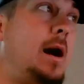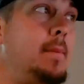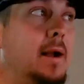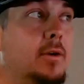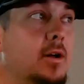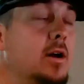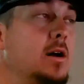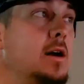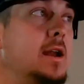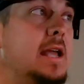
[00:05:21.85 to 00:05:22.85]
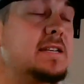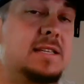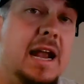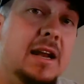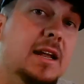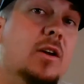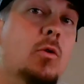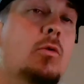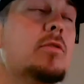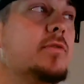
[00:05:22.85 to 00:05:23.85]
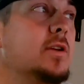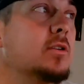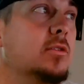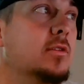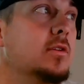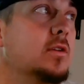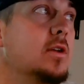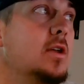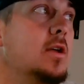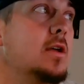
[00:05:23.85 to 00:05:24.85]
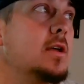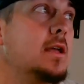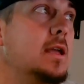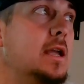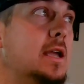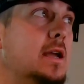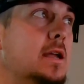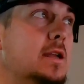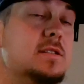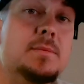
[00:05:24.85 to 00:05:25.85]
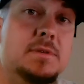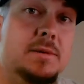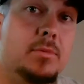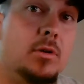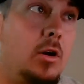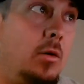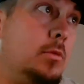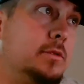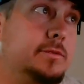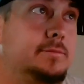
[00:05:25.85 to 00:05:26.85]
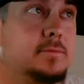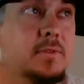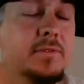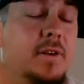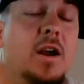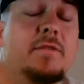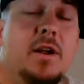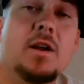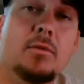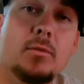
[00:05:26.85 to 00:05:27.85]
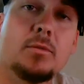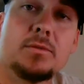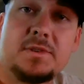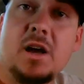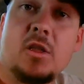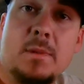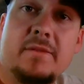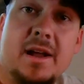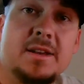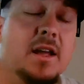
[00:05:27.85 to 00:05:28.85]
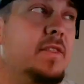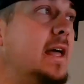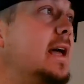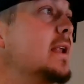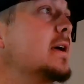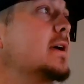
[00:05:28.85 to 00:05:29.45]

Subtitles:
I'm not going to hunt a standing cornfield in September. Almost very, very seldom have I done that.